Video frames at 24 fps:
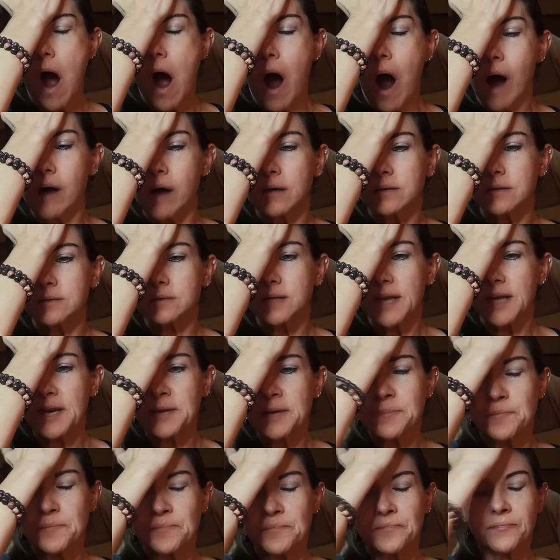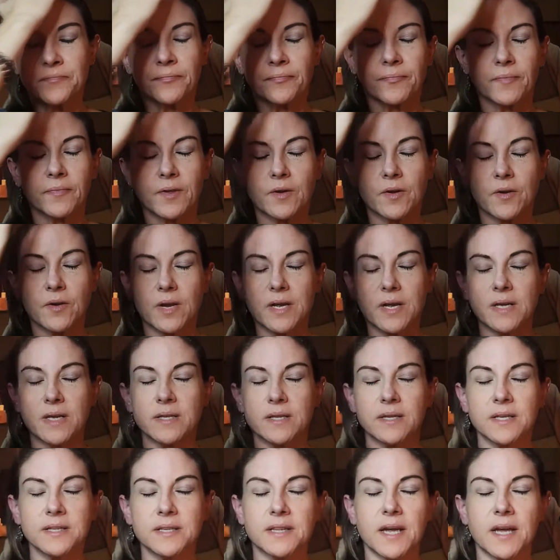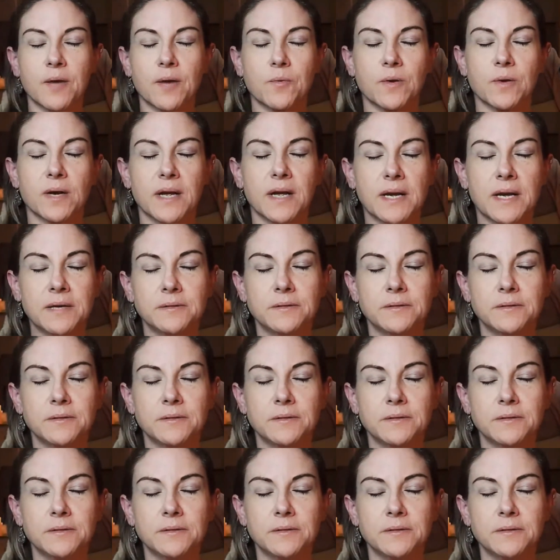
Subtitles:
Okay, go ahead and let that one out.